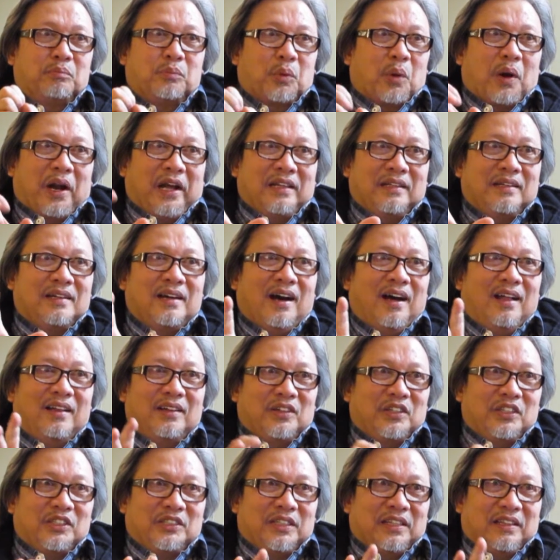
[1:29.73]
bright
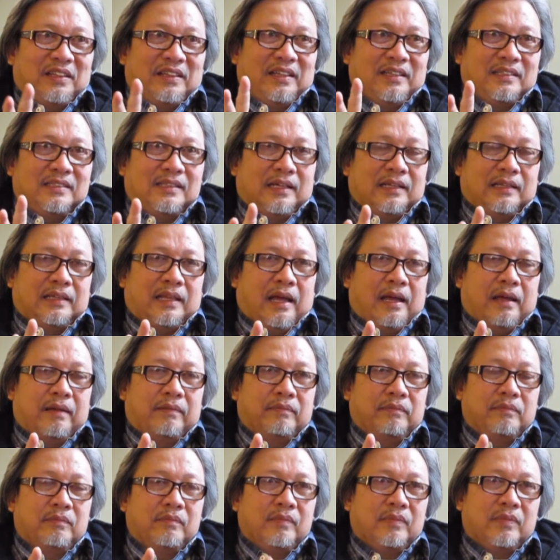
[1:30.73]
colors and things like
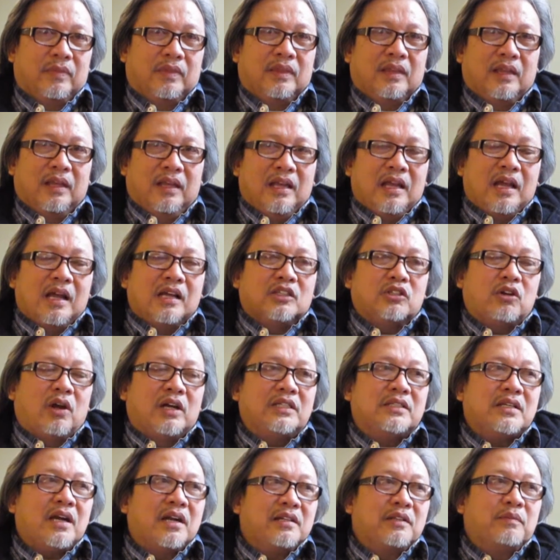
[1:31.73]
that.
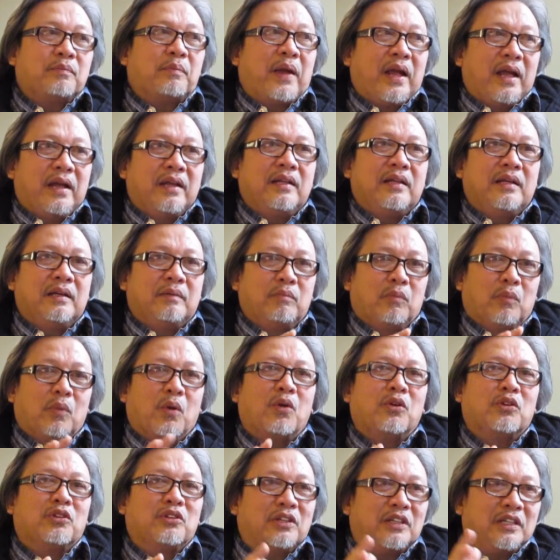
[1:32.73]
So I started painting
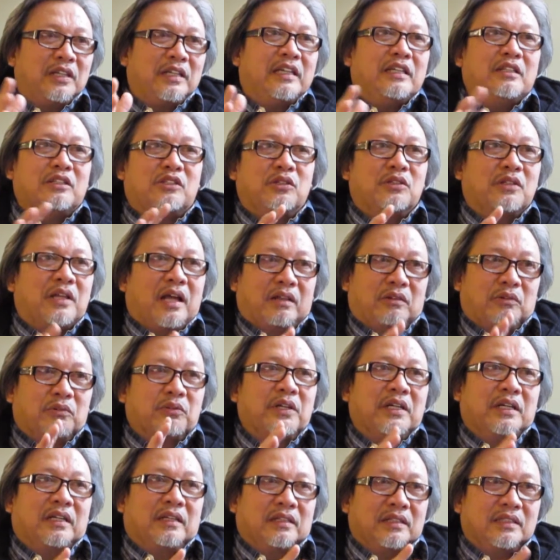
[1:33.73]
more into that
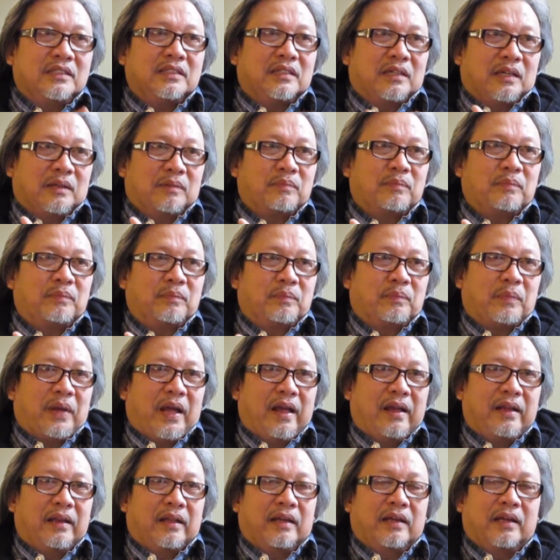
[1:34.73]
realistic
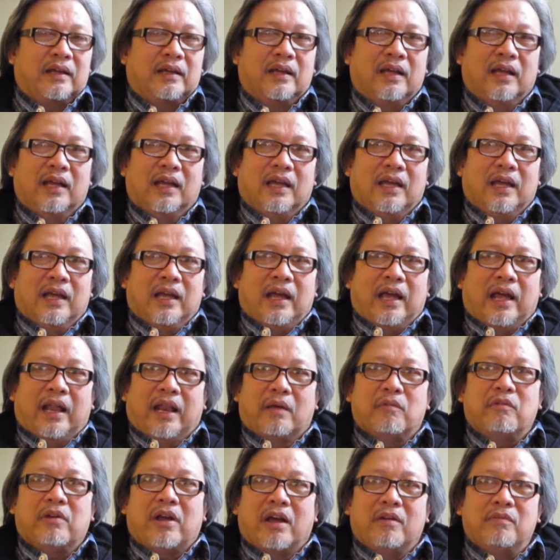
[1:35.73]
painting,
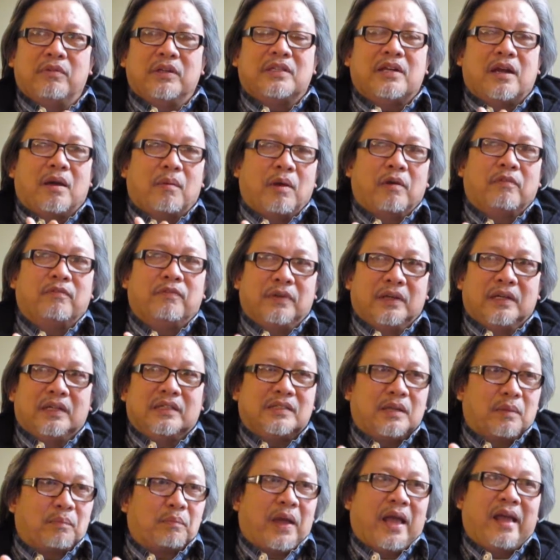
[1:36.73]
and every time I
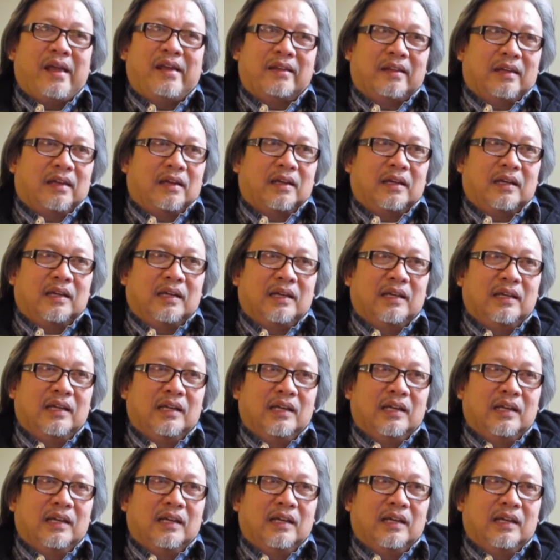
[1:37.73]
finish a painting,